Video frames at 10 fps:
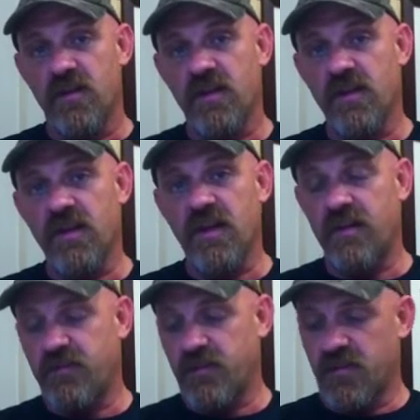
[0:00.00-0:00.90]
And then they
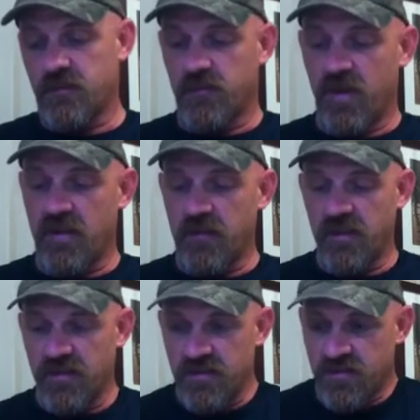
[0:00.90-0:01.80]
have to play by
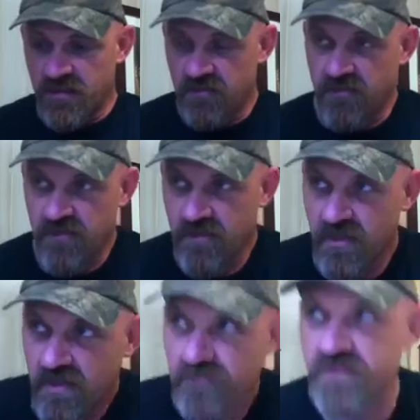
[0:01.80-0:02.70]
these
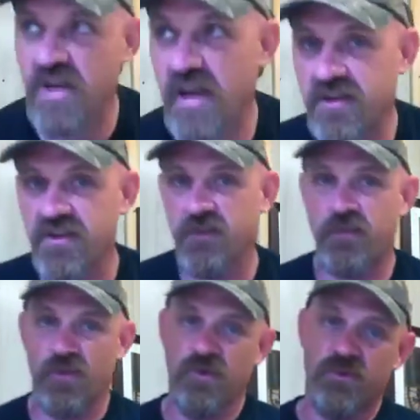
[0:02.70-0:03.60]
jacked
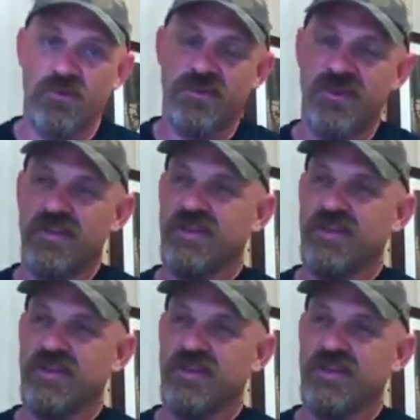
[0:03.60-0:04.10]
up rules